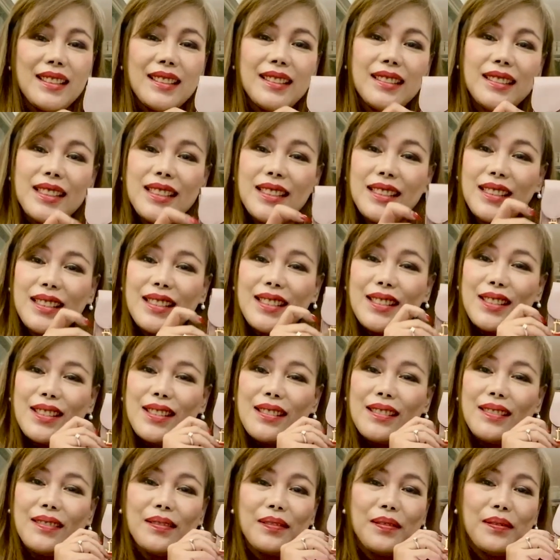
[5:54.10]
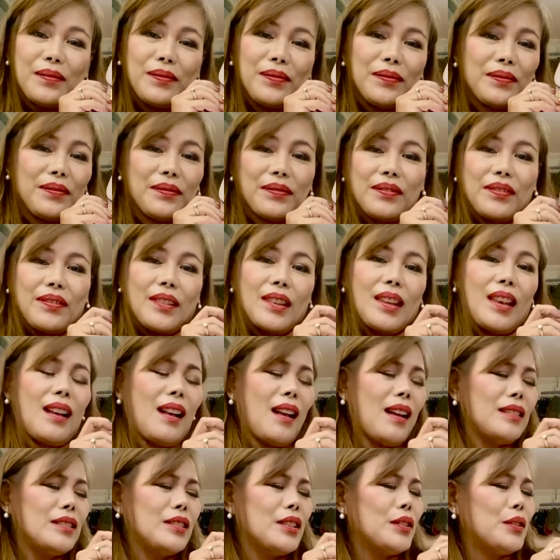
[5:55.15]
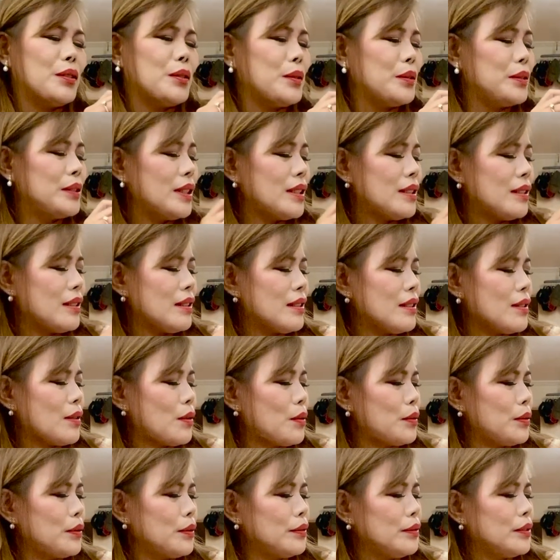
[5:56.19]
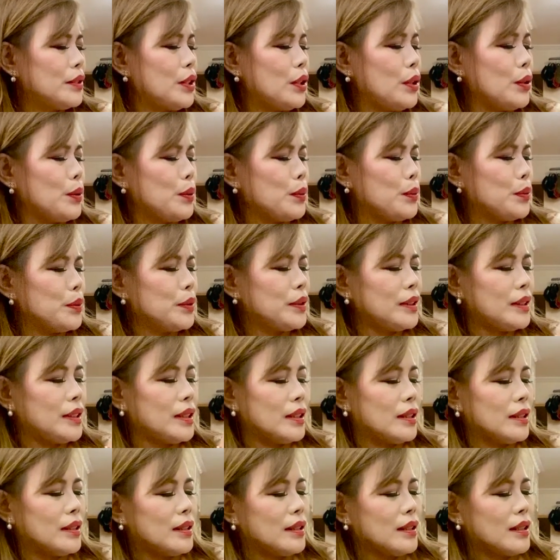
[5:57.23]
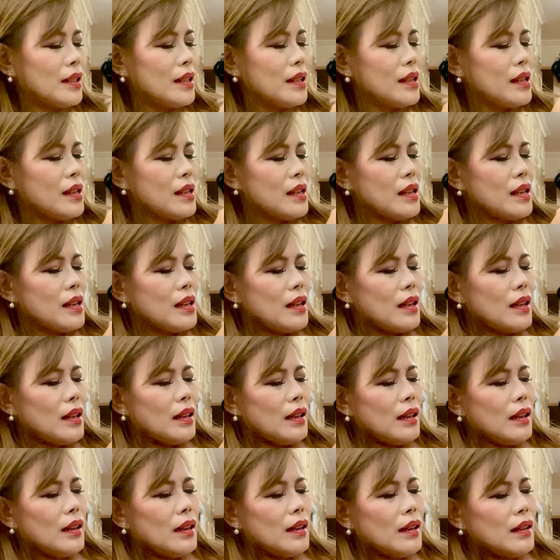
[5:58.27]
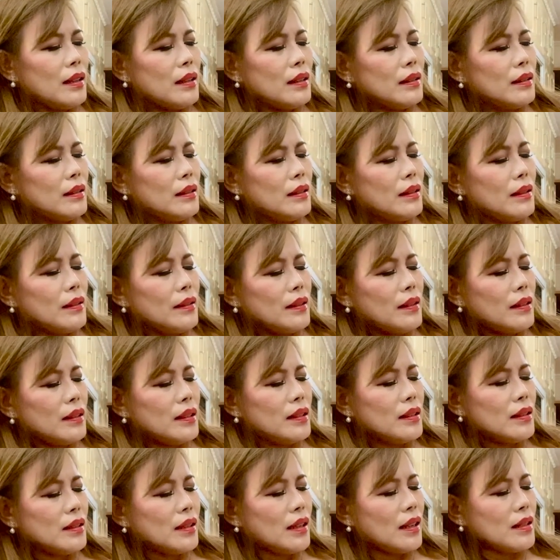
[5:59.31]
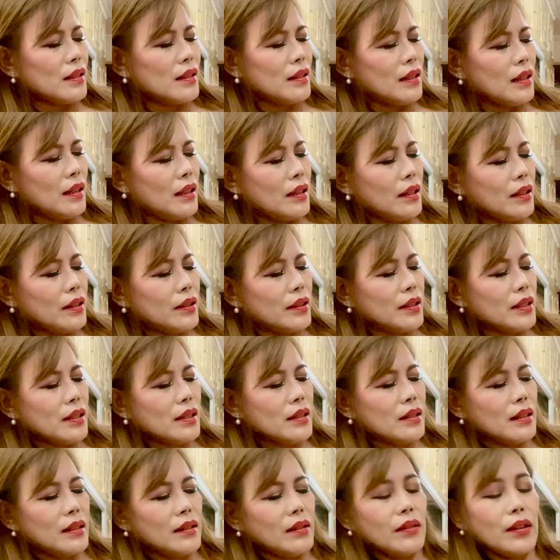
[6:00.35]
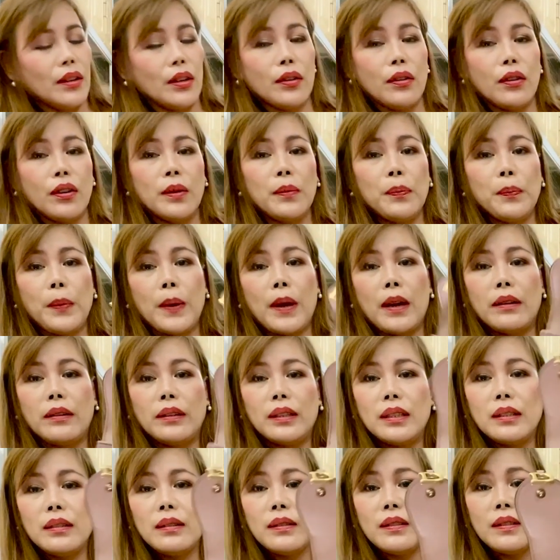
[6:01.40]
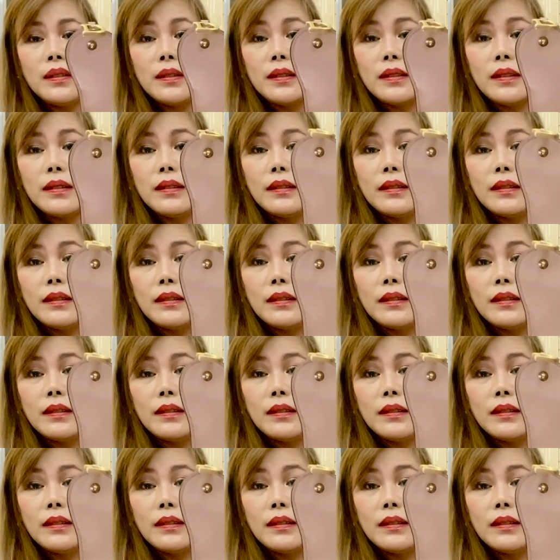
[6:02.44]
This is, I don't know, this is so cute. And it says here, Christian Dior Paris,